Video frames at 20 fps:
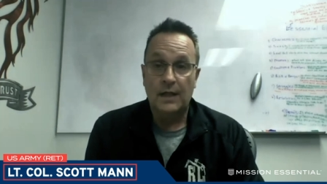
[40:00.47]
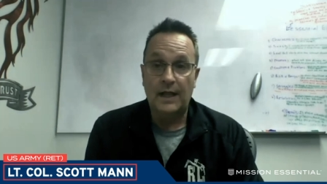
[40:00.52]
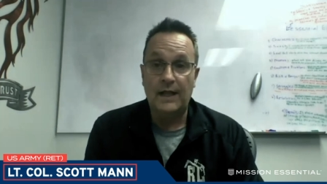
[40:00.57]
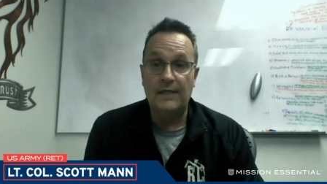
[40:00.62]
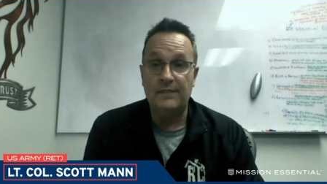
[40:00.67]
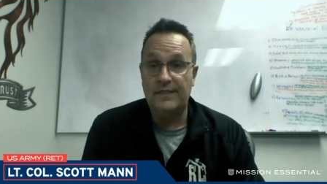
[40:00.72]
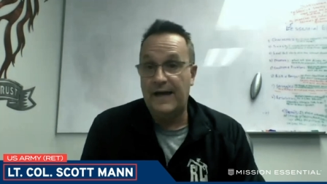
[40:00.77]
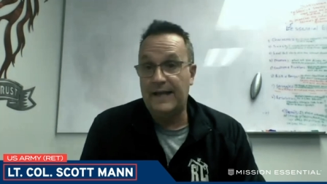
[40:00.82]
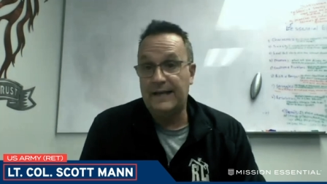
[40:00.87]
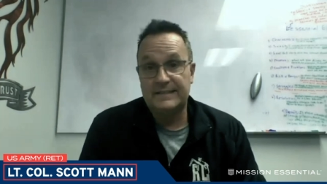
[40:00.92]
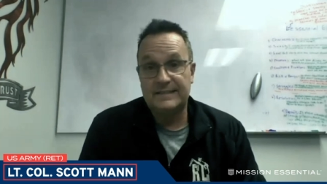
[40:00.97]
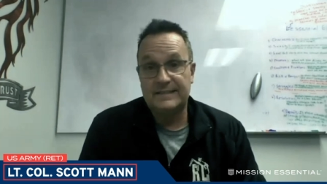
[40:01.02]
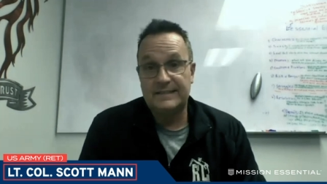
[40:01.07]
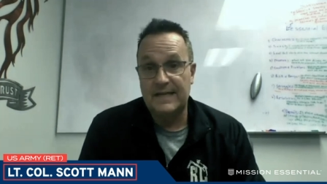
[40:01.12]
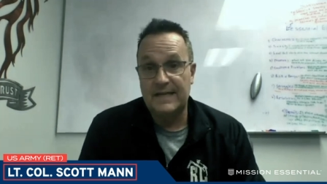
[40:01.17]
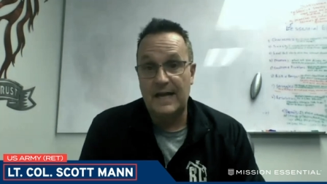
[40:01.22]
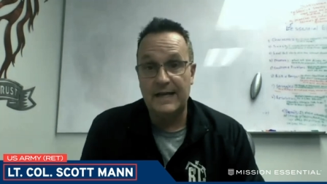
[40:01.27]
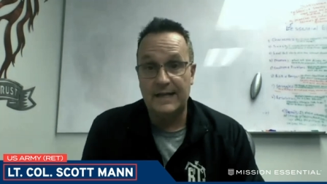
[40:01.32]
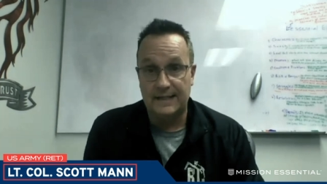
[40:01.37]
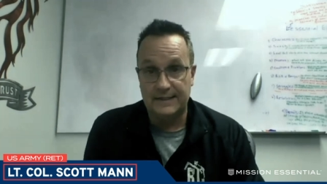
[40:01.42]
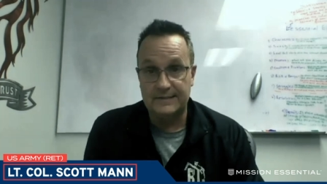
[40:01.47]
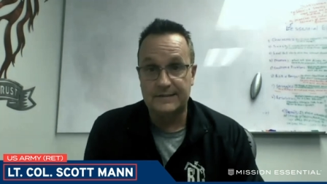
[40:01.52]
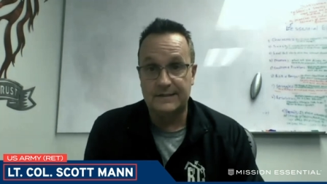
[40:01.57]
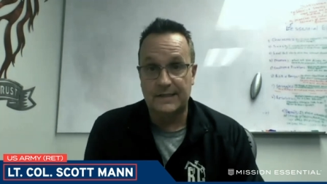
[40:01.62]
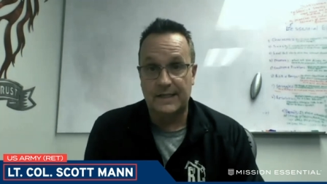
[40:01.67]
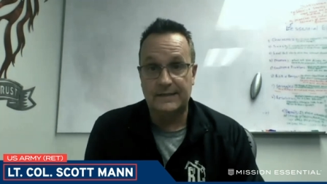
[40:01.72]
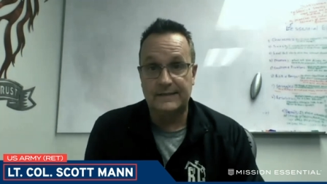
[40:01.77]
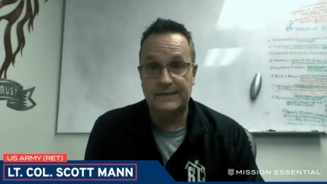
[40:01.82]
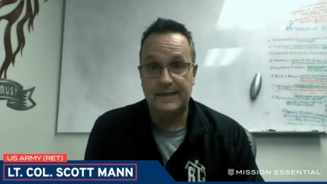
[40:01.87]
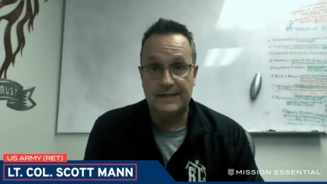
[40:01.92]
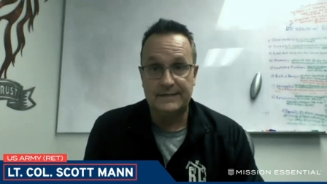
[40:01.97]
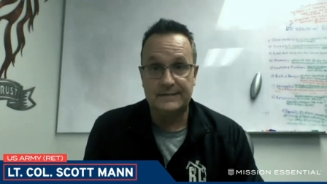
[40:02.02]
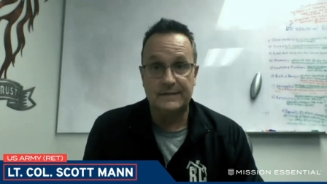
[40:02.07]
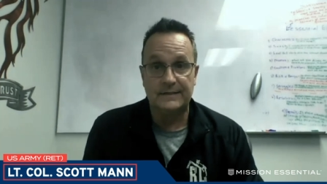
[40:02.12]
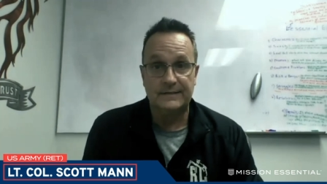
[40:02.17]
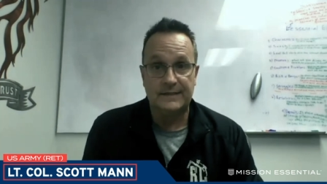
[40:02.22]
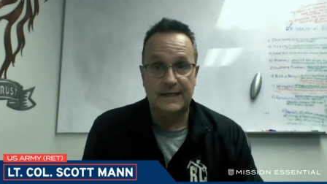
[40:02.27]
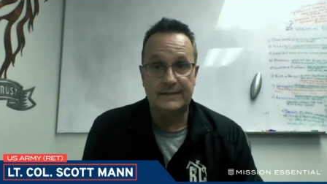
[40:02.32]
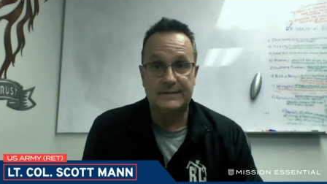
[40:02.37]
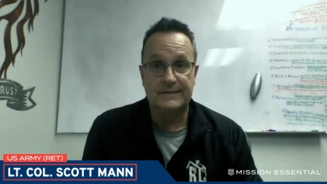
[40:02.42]
and that is science. Like that's a,
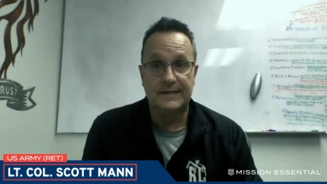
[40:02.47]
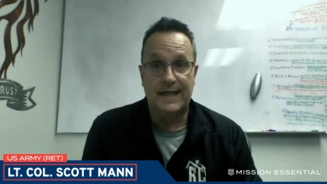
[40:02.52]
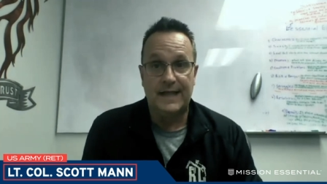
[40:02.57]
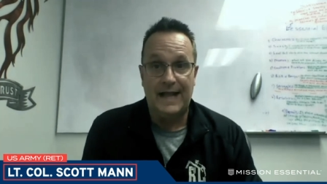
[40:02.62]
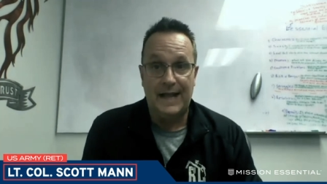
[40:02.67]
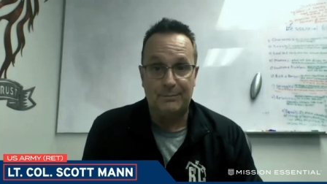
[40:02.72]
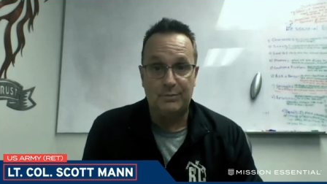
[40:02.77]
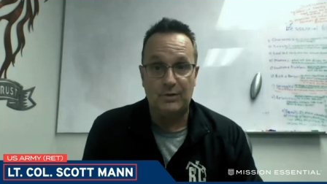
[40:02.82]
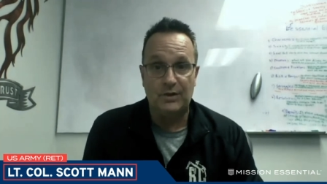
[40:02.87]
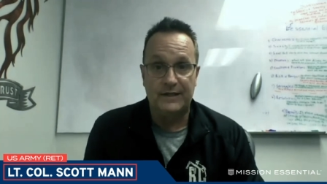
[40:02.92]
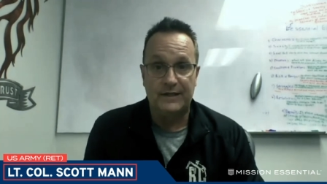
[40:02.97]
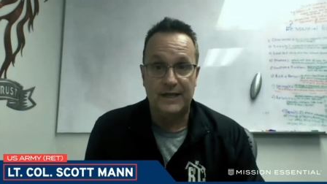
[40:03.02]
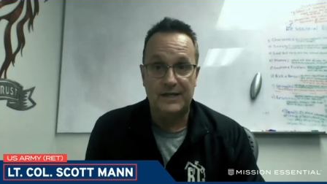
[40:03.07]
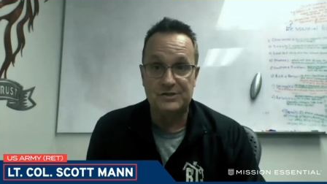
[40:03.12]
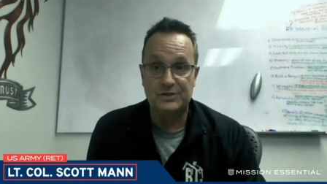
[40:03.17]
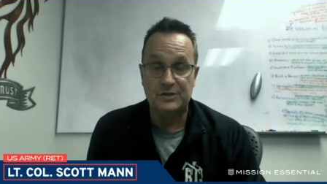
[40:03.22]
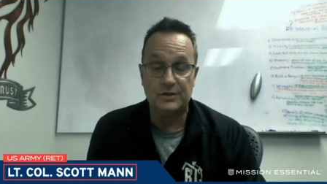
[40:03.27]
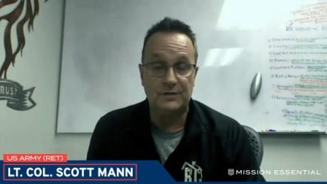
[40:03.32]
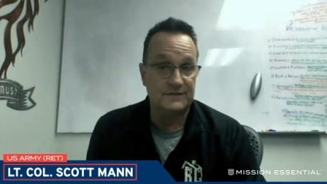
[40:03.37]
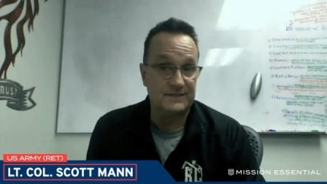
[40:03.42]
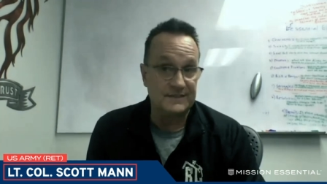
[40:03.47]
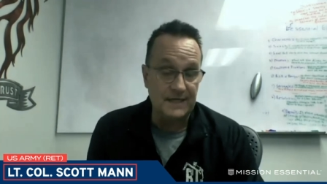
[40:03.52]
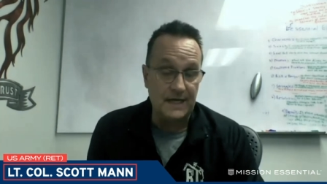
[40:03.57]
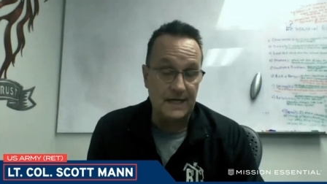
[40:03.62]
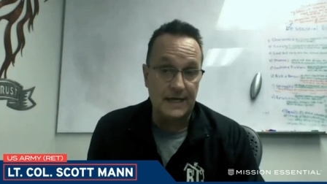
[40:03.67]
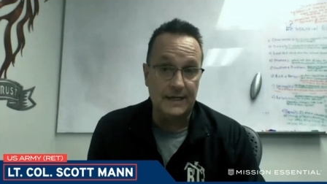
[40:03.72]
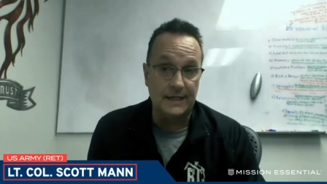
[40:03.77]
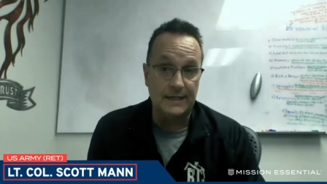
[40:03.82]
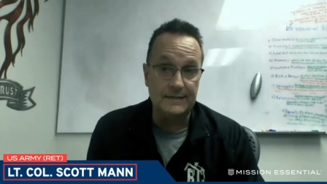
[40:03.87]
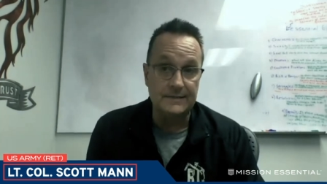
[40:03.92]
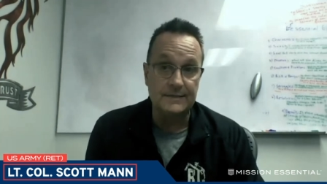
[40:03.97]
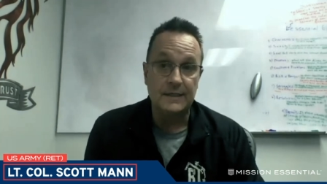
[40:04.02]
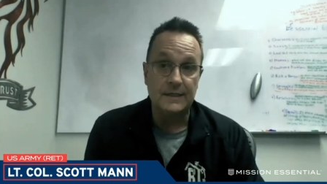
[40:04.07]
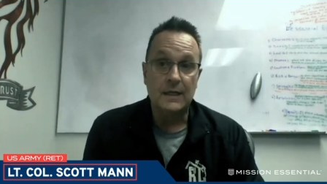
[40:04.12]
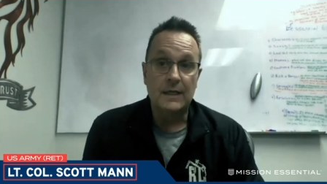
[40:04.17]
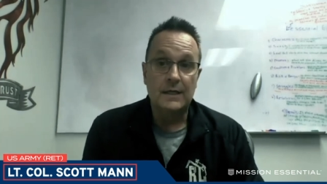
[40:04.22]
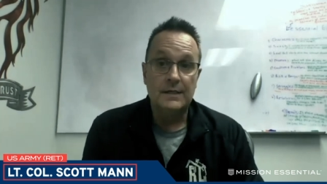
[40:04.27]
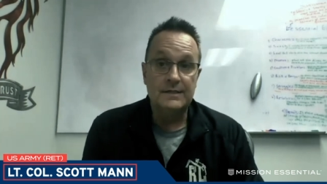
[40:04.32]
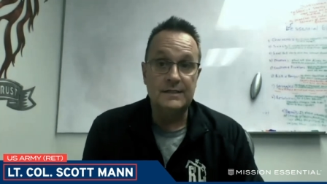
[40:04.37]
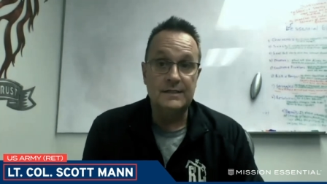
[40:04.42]
that's an application of science
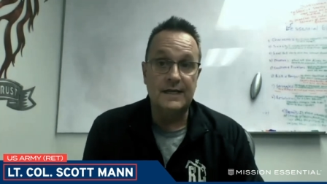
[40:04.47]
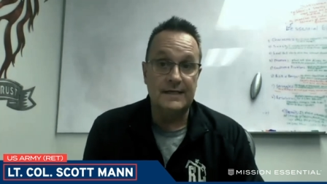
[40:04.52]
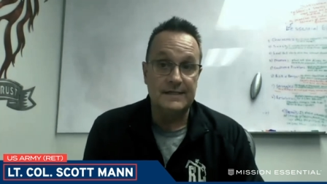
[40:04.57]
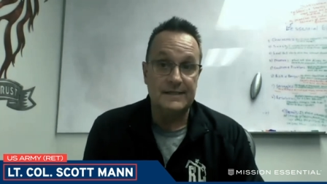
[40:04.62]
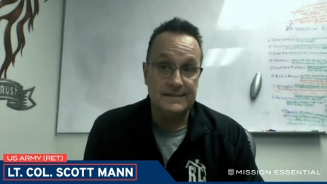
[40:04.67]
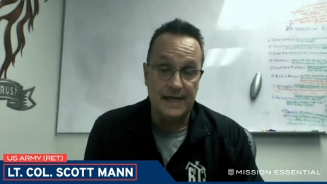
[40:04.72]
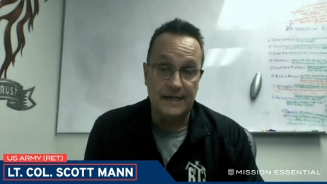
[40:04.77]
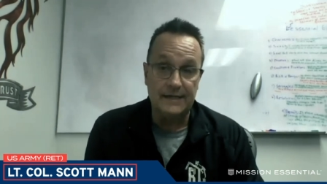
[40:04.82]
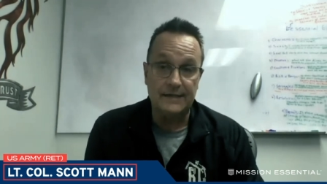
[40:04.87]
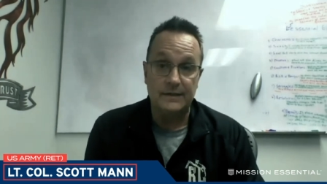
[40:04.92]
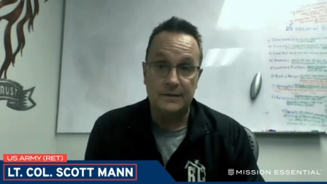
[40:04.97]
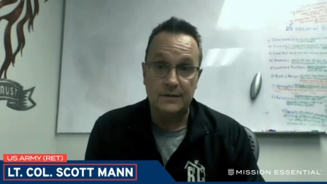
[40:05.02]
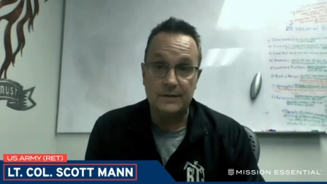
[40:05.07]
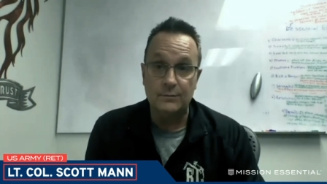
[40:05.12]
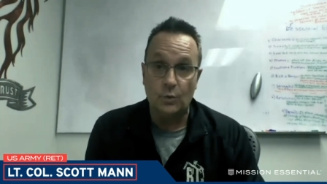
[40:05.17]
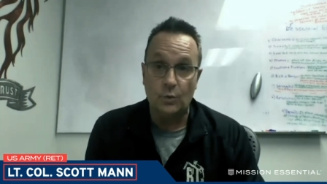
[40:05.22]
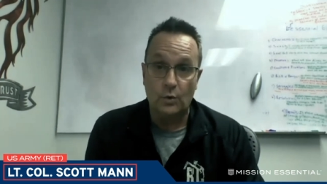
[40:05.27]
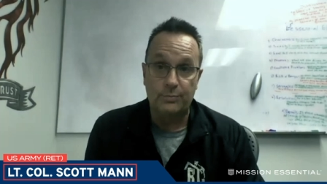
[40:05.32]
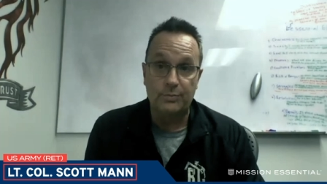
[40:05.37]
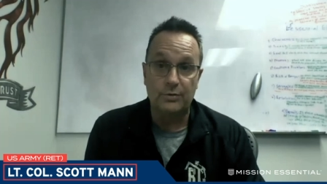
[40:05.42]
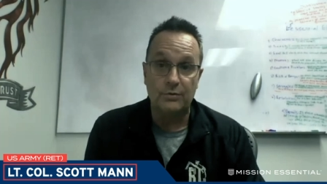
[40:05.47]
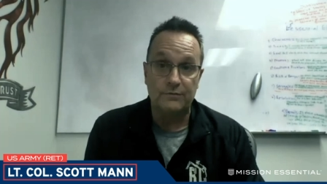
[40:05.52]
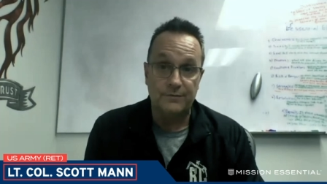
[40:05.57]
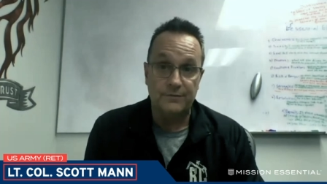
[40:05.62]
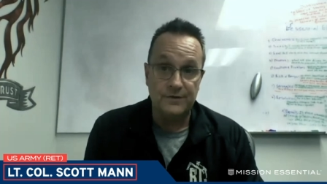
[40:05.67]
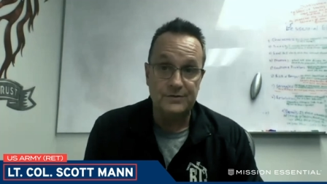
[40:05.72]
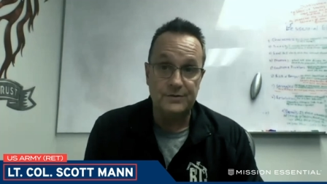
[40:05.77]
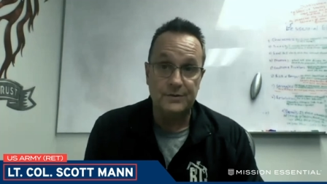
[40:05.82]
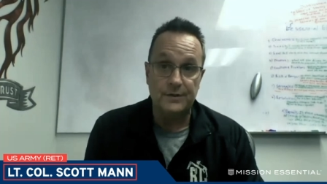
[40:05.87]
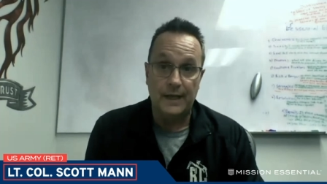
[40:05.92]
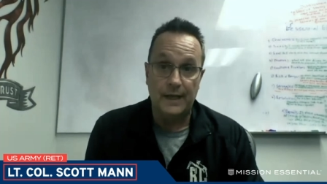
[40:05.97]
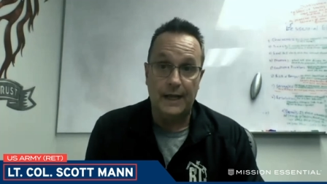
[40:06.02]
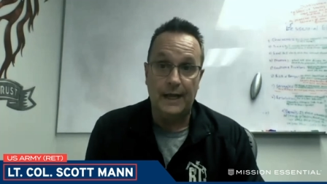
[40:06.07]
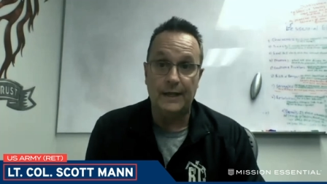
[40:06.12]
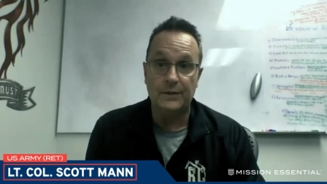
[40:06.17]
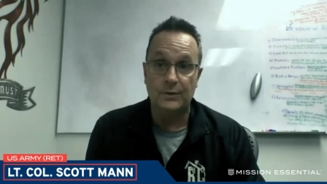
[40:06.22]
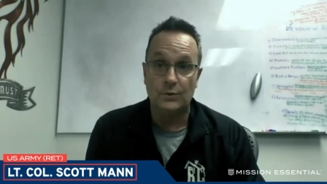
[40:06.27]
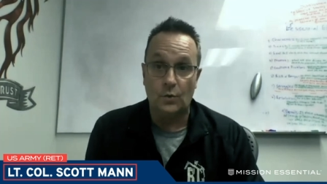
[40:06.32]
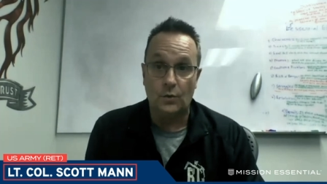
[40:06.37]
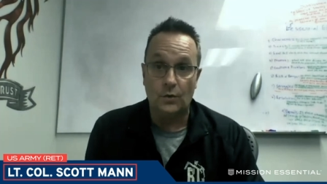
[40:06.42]
to get technically more proficient
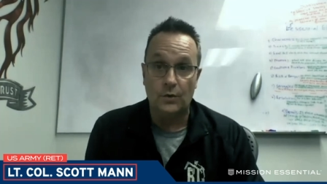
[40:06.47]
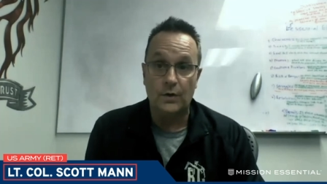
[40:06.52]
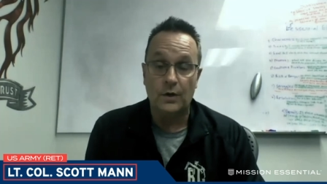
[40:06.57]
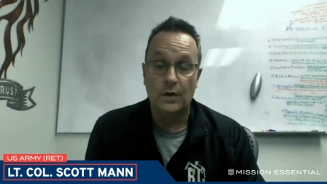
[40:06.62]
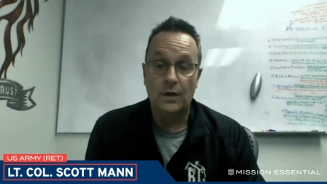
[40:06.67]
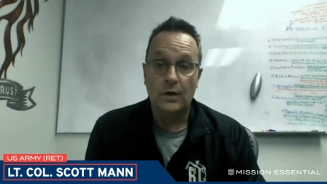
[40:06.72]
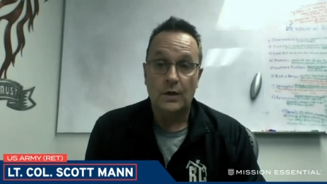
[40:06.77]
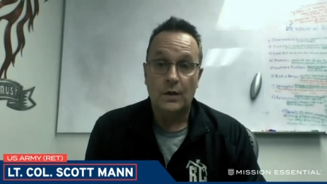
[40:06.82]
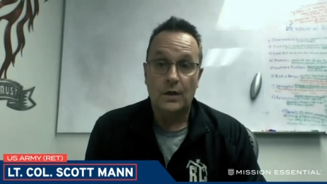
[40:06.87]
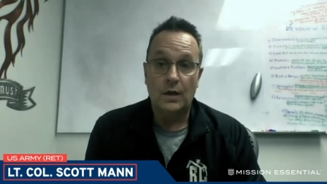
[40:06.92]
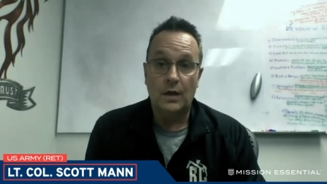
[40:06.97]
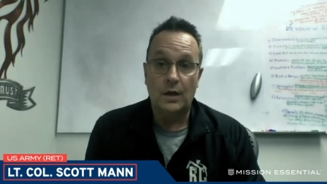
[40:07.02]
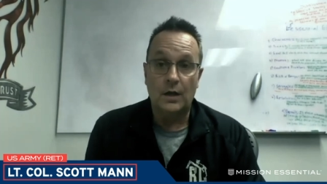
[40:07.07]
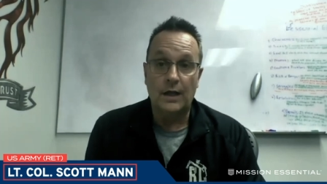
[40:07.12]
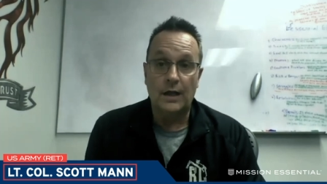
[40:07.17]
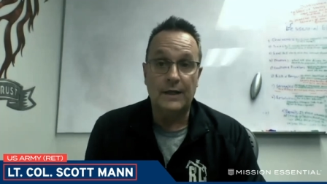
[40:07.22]
at your uh,